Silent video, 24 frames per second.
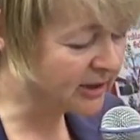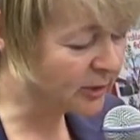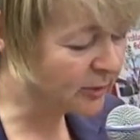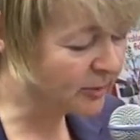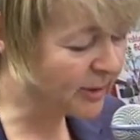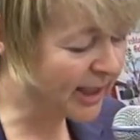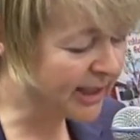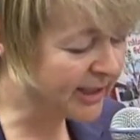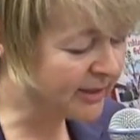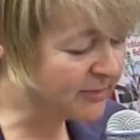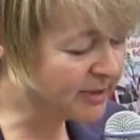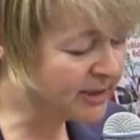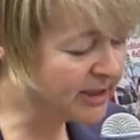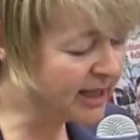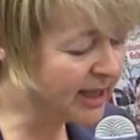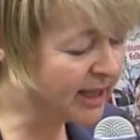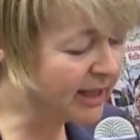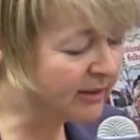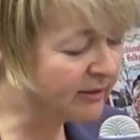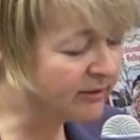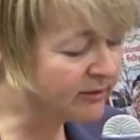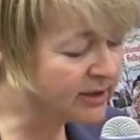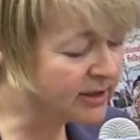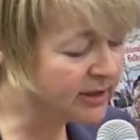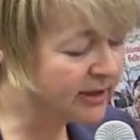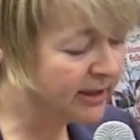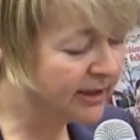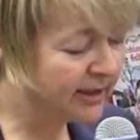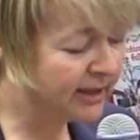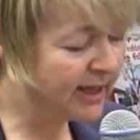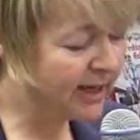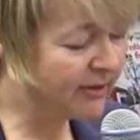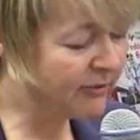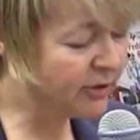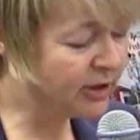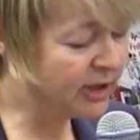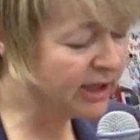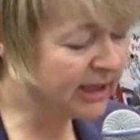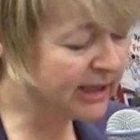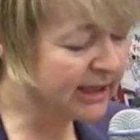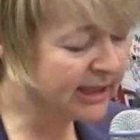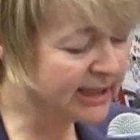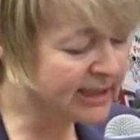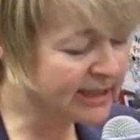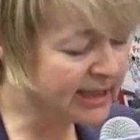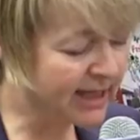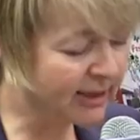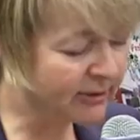all by themselves. Everything in
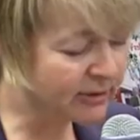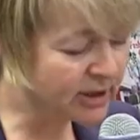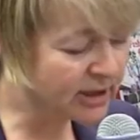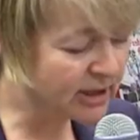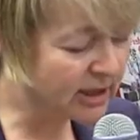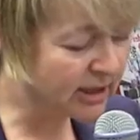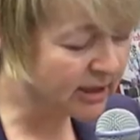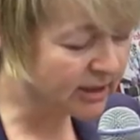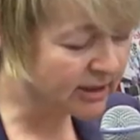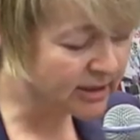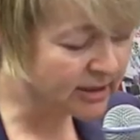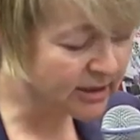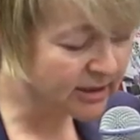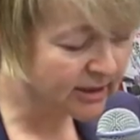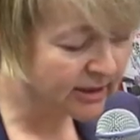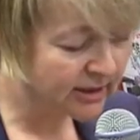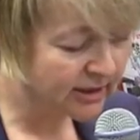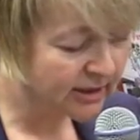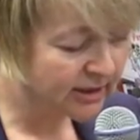this house does.